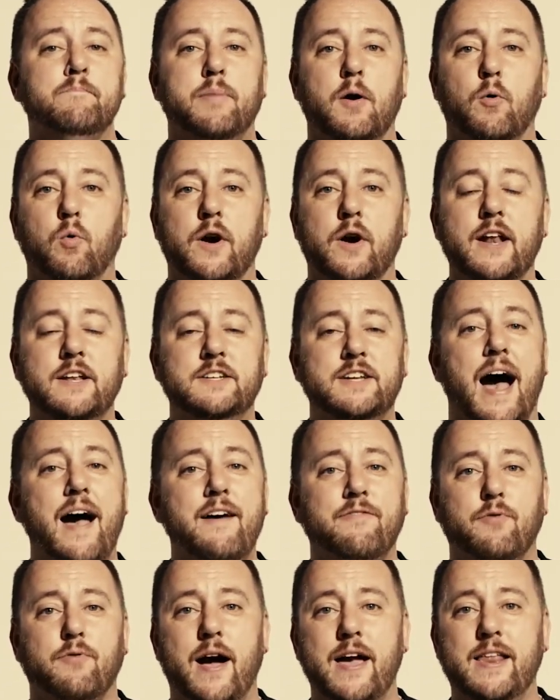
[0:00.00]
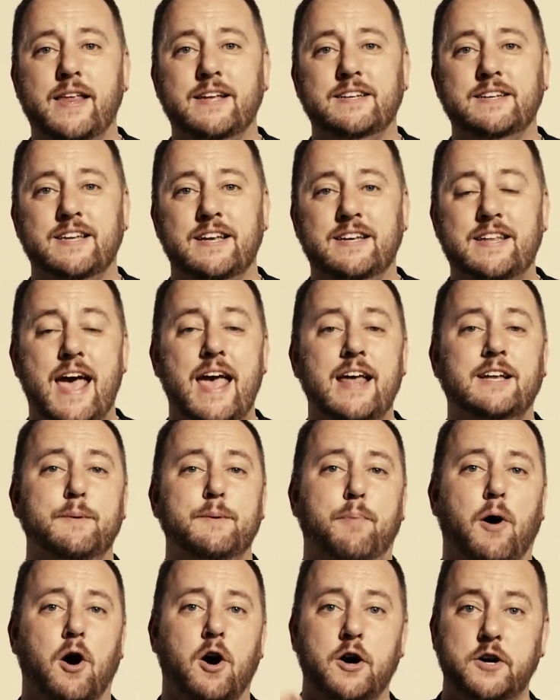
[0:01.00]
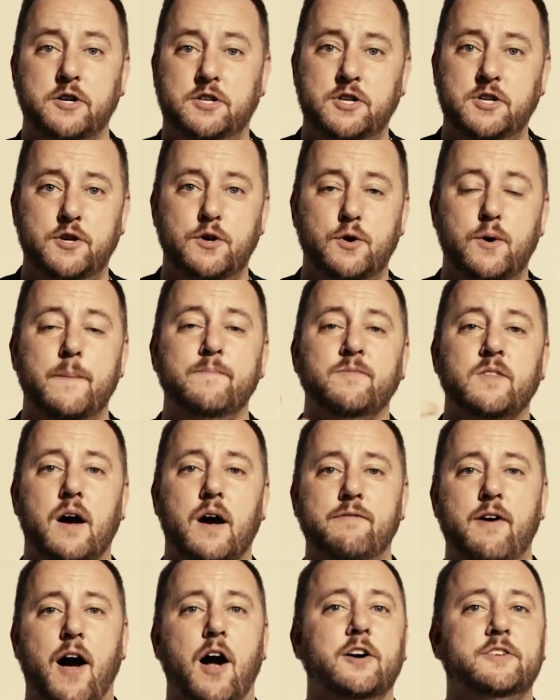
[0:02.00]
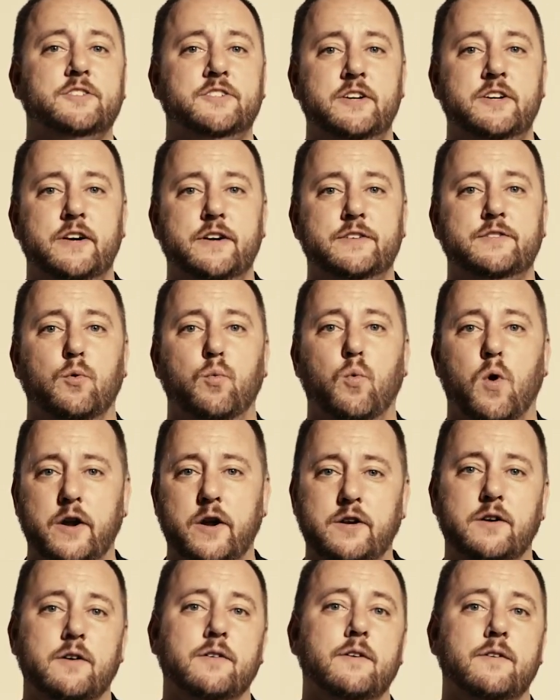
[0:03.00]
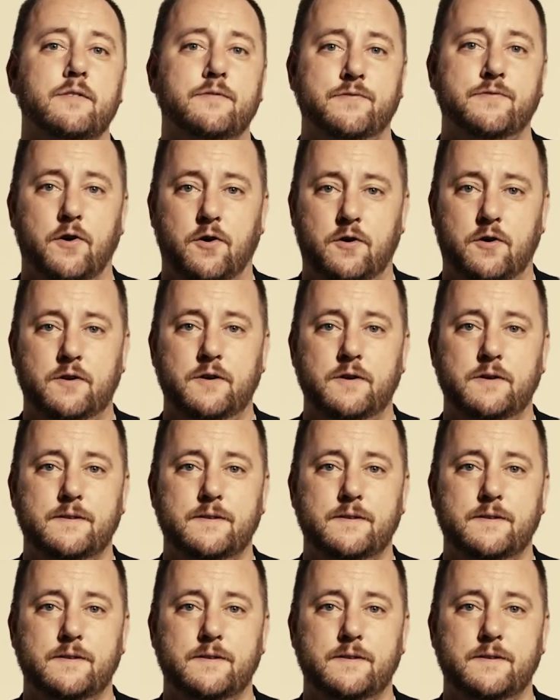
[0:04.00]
But we're going to dive right in today to part two of our series, Wonderful.